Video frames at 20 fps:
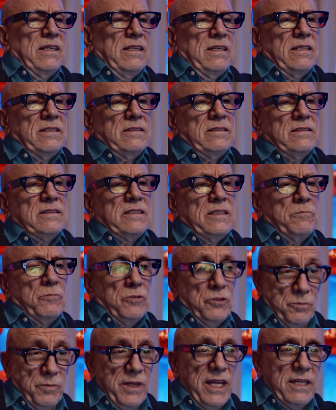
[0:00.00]
And it
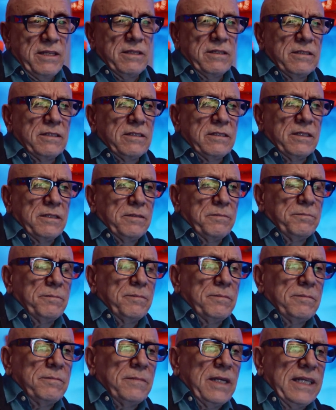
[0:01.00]
was made at the
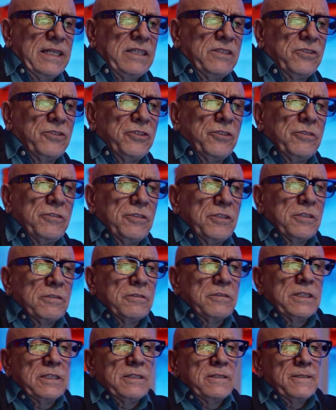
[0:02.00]
Maya
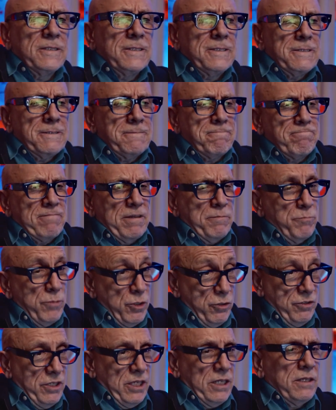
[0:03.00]
studio in
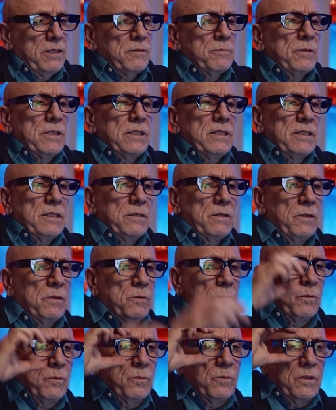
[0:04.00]
Munich when
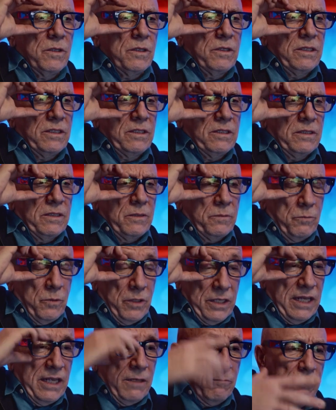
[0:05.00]

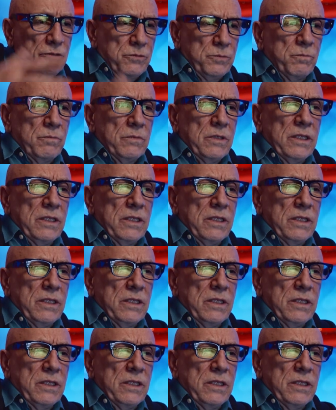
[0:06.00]
I was